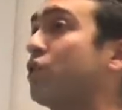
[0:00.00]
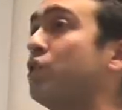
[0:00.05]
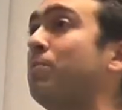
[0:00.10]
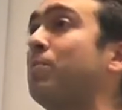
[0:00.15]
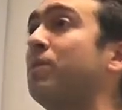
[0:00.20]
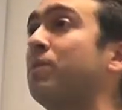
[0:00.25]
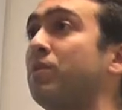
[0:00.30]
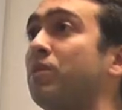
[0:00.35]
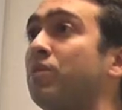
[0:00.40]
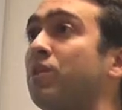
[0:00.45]
the
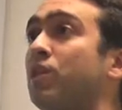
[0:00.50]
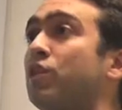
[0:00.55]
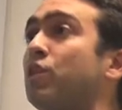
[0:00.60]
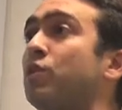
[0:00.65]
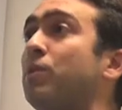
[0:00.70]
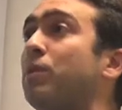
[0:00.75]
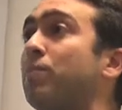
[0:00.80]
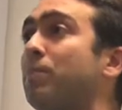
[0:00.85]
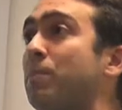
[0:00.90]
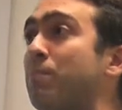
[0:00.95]

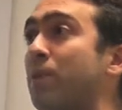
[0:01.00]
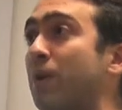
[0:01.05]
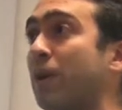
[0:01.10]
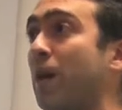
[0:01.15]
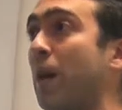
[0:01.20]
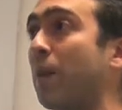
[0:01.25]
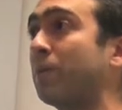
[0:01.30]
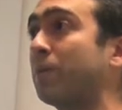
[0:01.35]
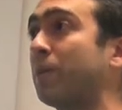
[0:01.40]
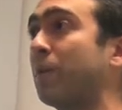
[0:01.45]
GDP per
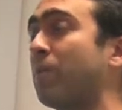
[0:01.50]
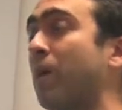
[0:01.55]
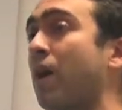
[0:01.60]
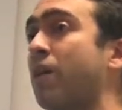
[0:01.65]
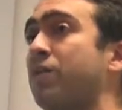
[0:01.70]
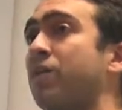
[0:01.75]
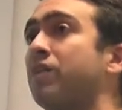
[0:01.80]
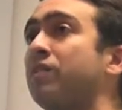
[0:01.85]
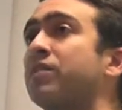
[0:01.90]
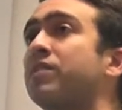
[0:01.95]
capita. I
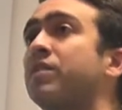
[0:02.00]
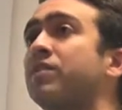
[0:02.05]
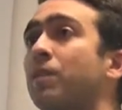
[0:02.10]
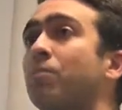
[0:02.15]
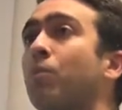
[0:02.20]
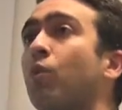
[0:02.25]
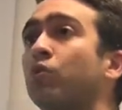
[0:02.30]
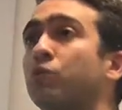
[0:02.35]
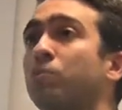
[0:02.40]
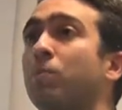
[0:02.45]
think this is the
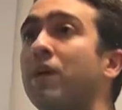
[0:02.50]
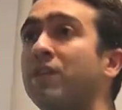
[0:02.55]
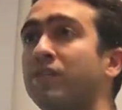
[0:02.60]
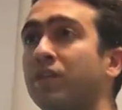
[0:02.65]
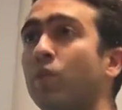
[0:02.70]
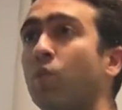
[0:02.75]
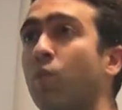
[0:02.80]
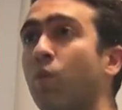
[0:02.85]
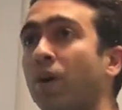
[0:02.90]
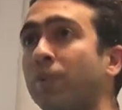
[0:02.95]
most
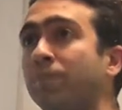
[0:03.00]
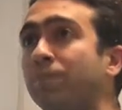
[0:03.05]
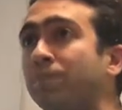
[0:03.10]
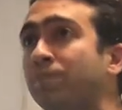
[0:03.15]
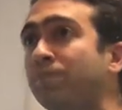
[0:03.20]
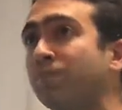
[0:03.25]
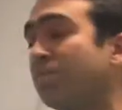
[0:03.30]
basic one.